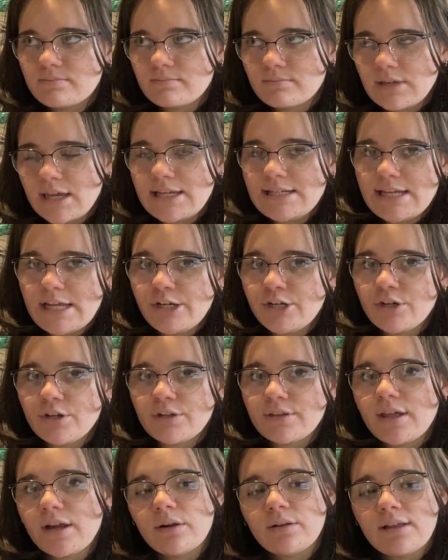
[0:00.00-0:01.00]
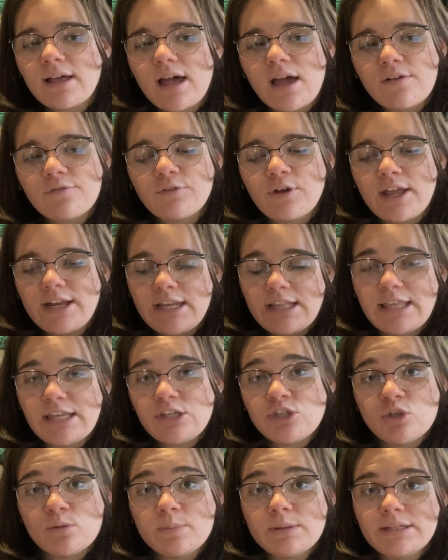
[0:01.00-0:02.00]
container that I'll have for any like
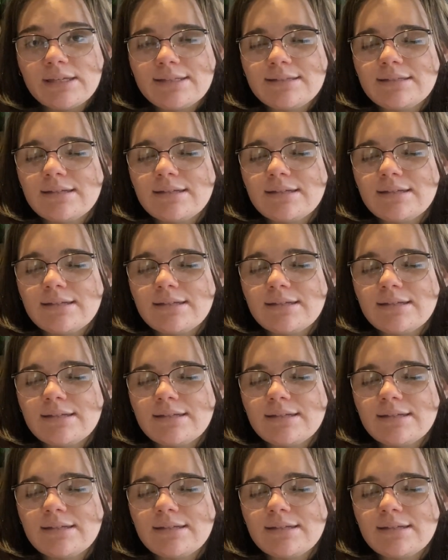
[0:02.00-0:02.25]
duplicates